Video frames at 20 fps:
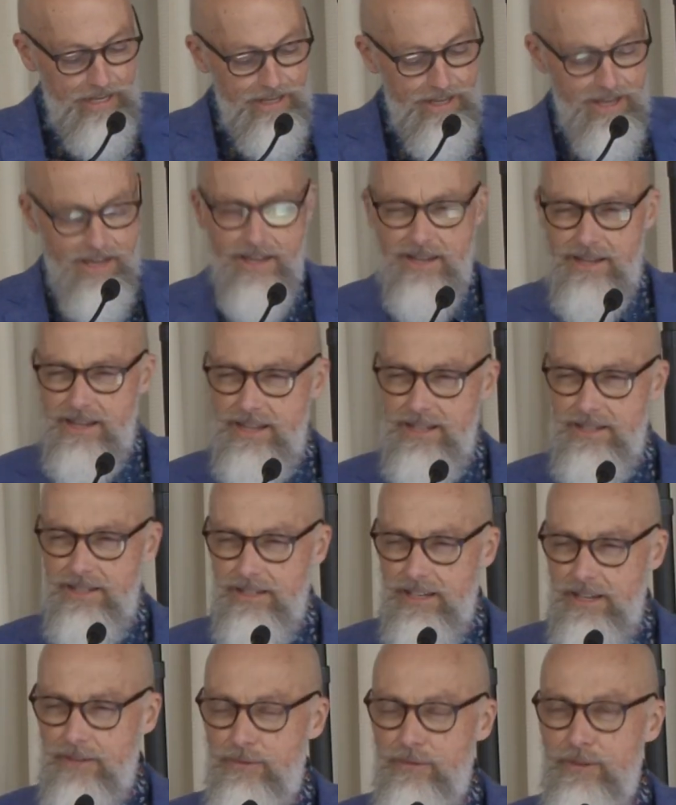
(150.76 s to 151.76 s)
yeah, it
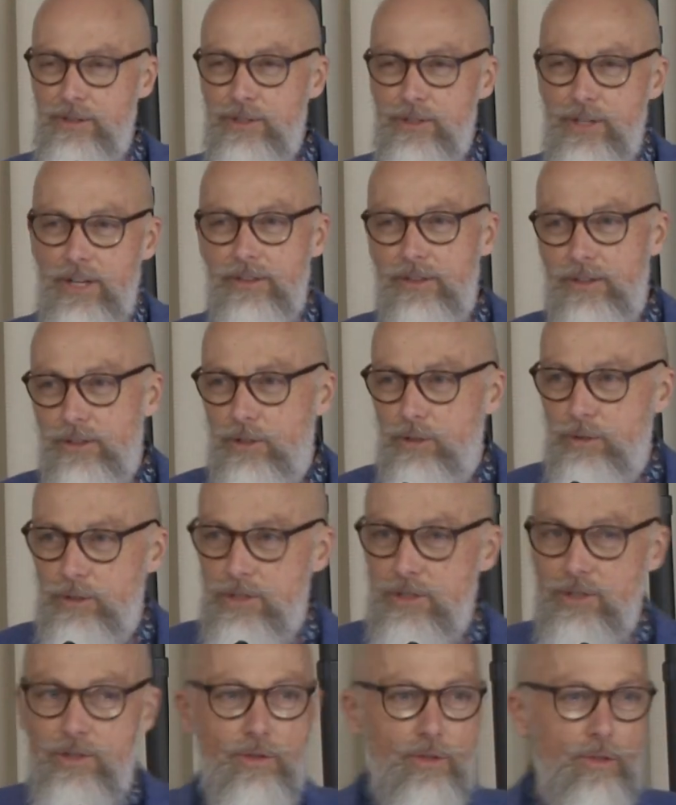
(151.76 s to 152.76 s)
feels like the
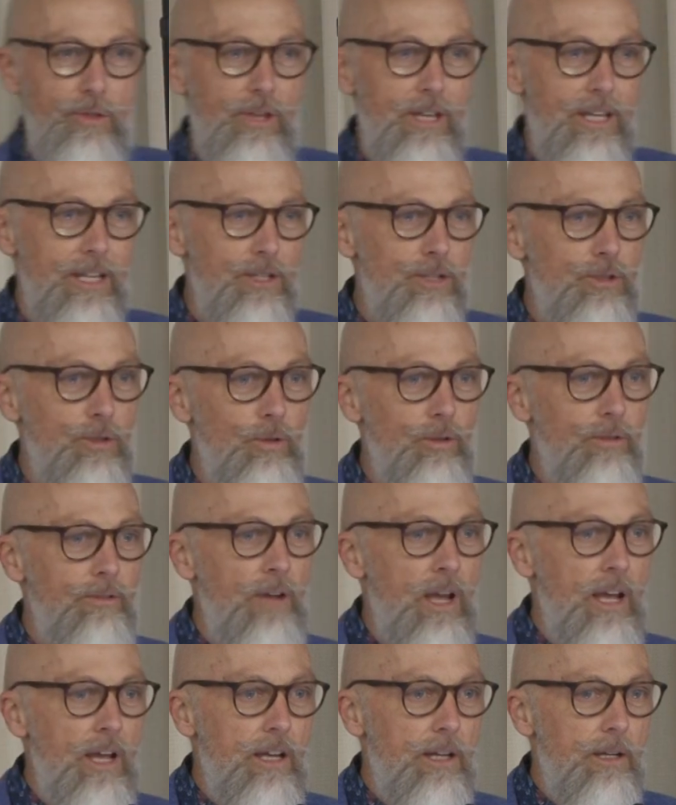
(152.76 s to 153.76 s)
Christian thing is sort
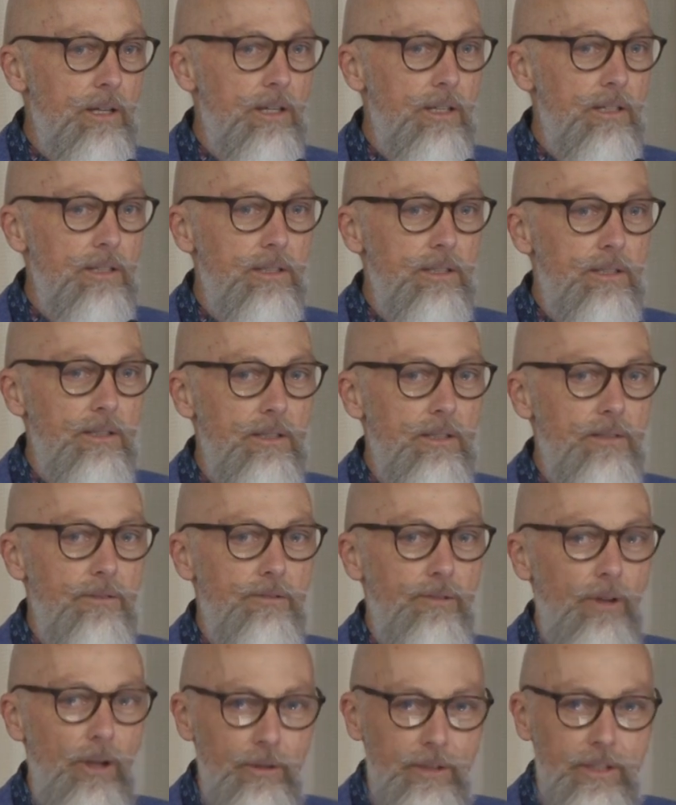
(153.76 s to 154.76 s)
of
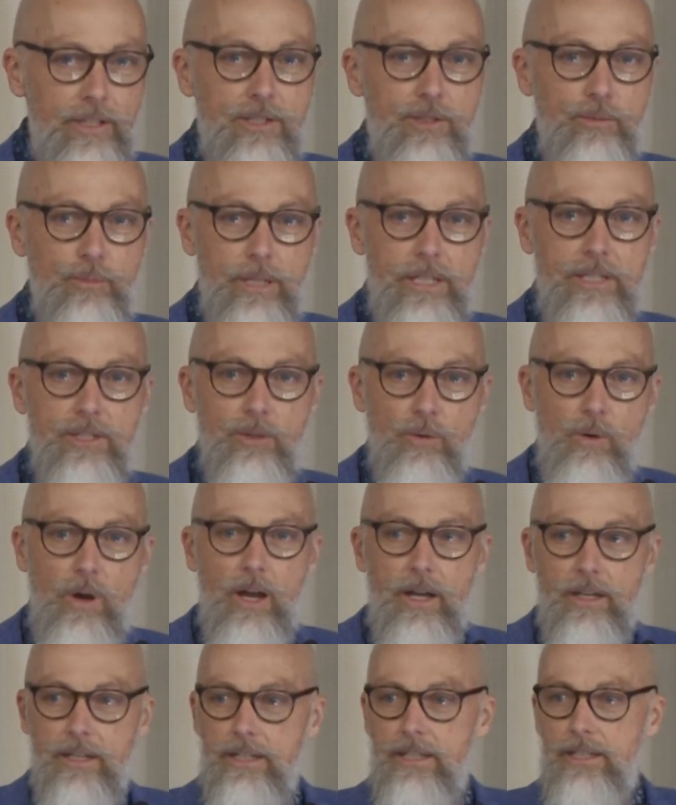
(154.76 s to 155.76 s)
folding its wings
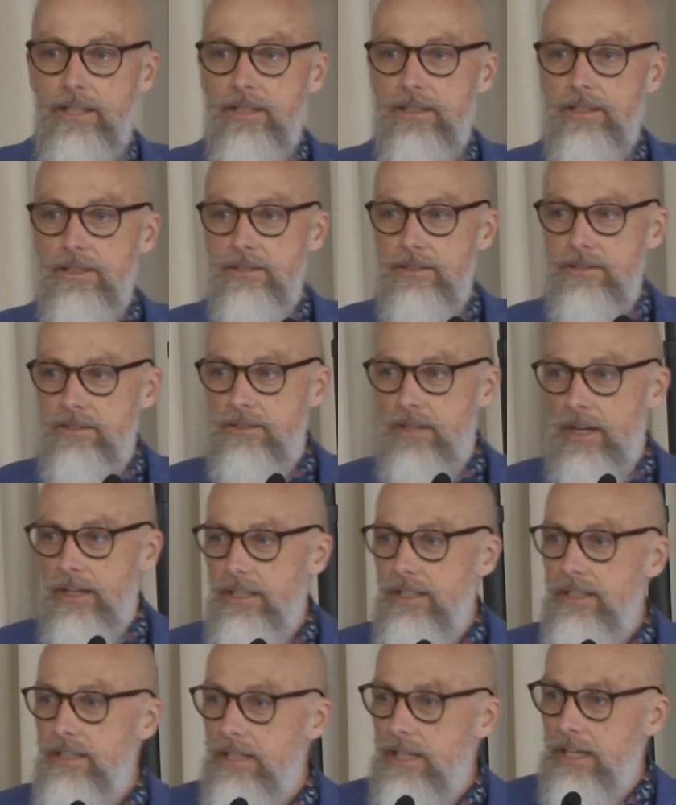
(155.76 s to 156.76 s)
quietly,
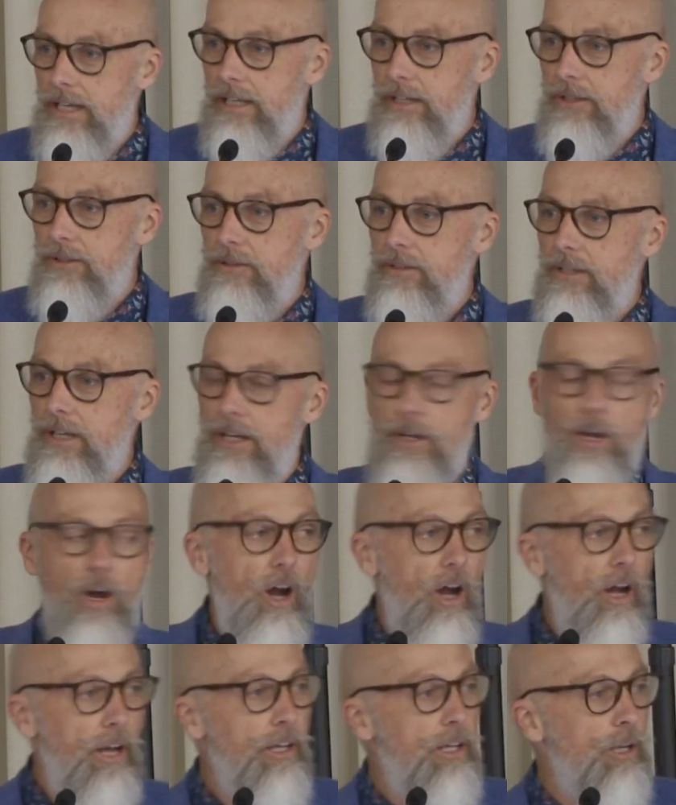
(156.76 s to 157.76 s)
ducking down and
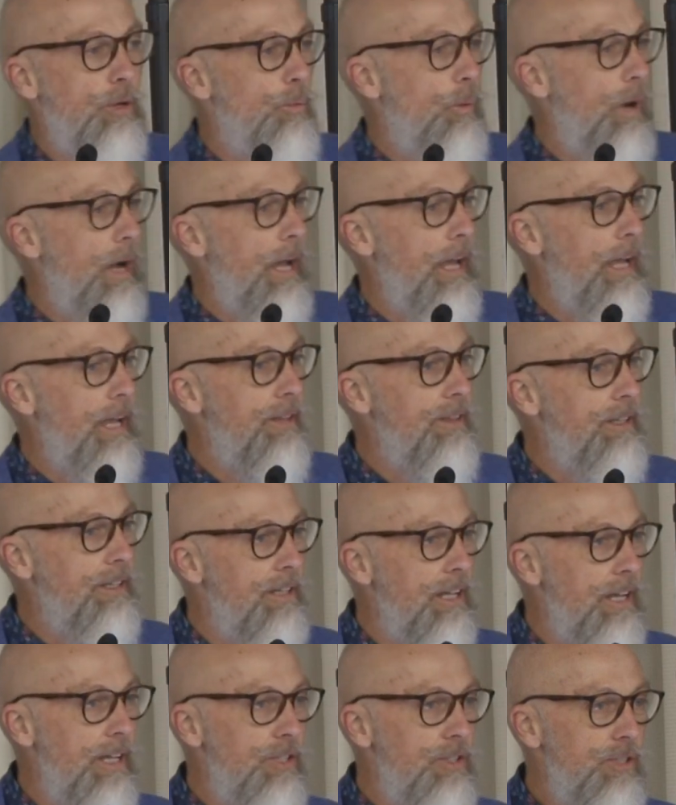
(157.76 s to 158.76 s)
hiding away. And
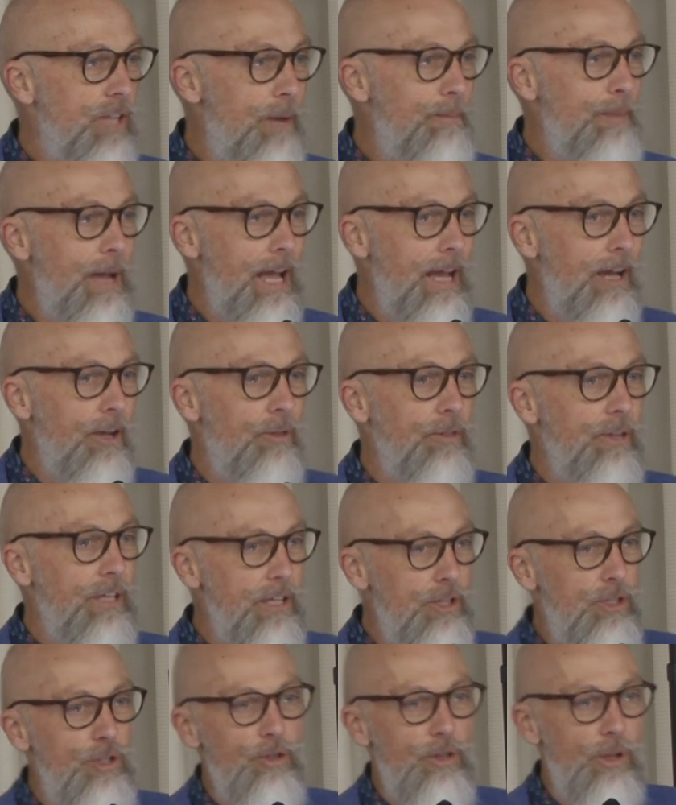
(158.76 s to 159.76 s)
that somehow
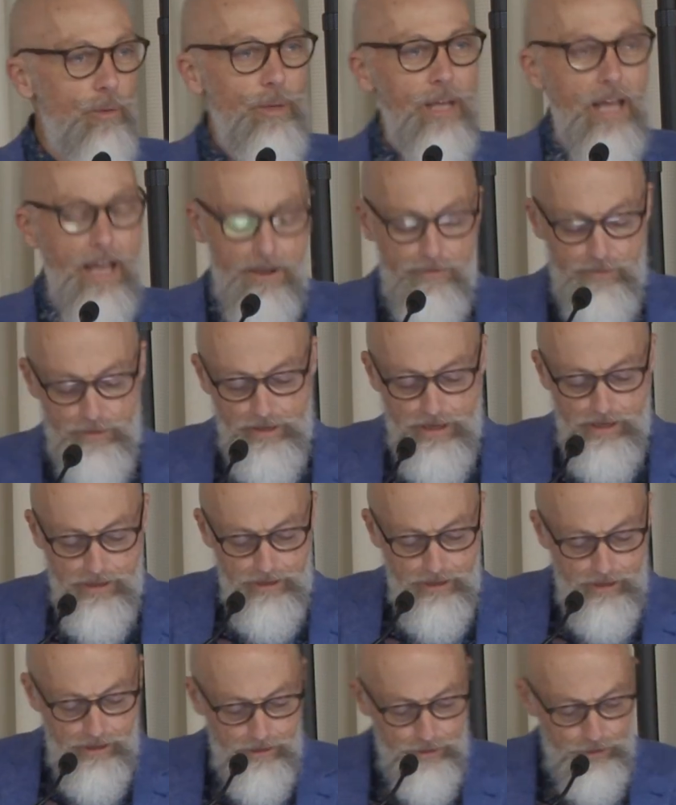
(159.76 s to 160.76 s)
the issue that we have with
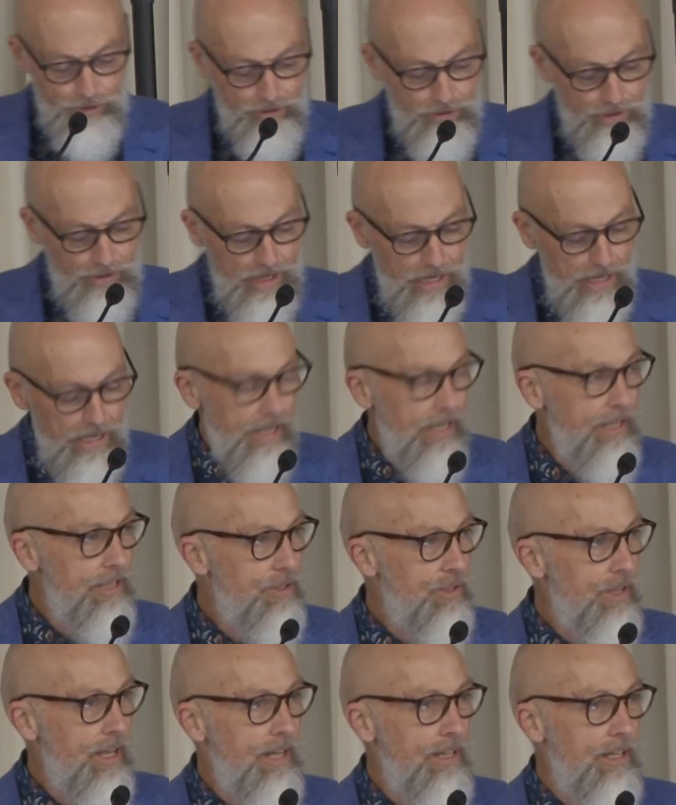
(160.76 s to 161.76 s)
our culture
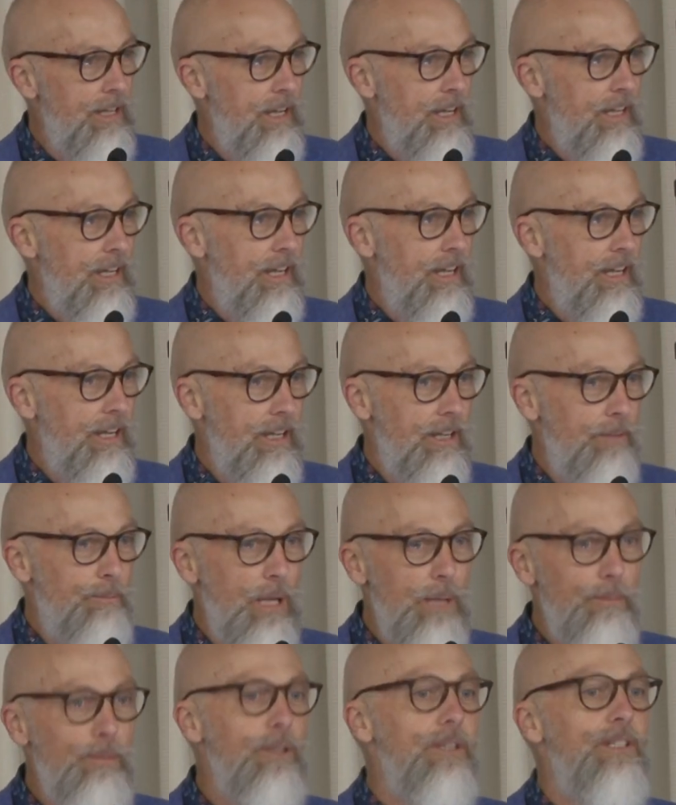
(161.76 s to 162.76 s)
is that
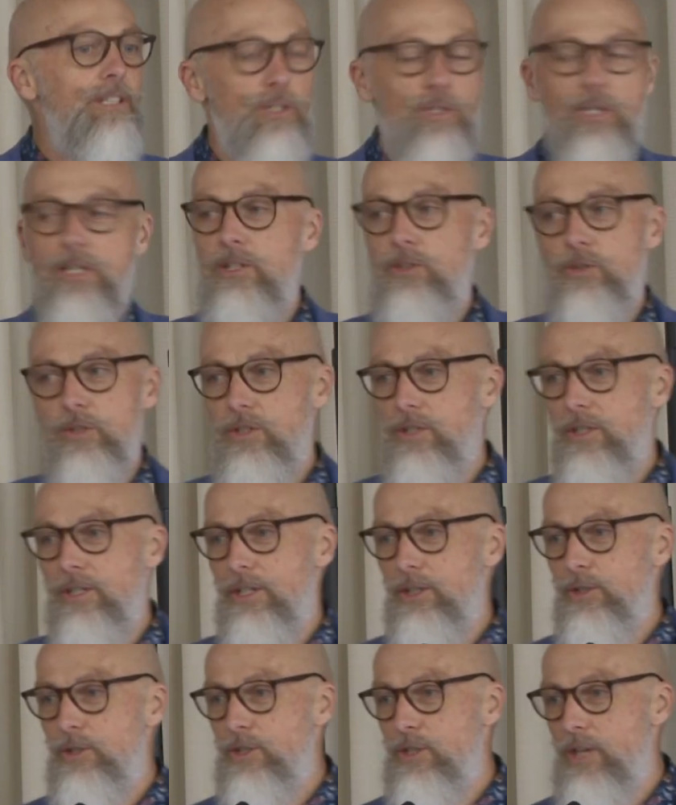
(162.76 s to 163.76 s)
people are disinterested
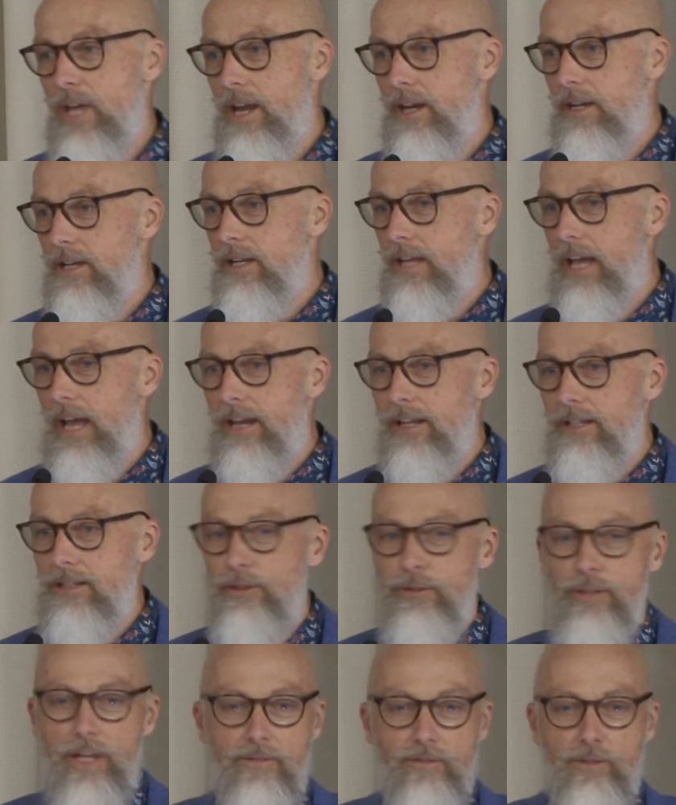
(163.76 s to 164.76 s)
in Christianity, and
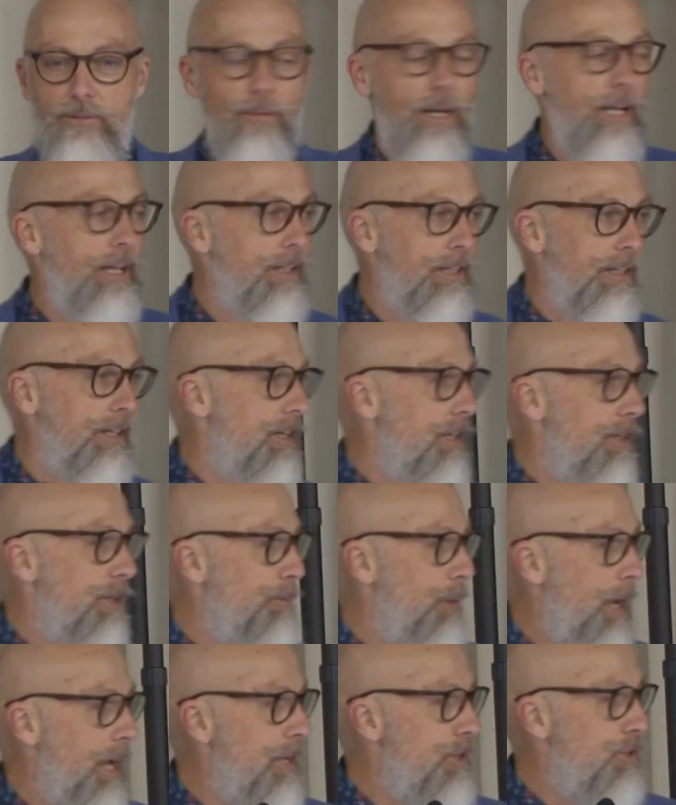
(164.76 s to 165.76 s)
it'll never make the
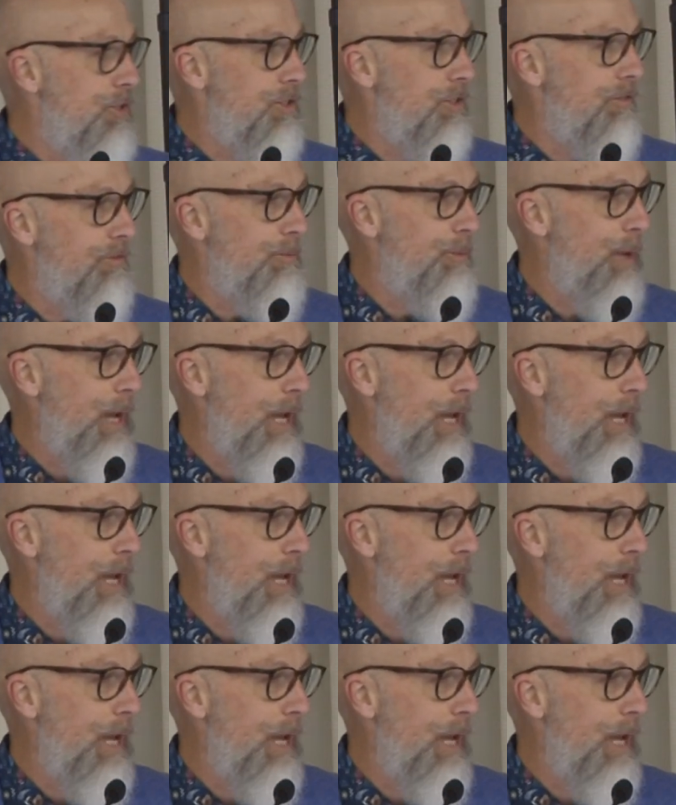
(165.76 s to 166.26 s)
pages of the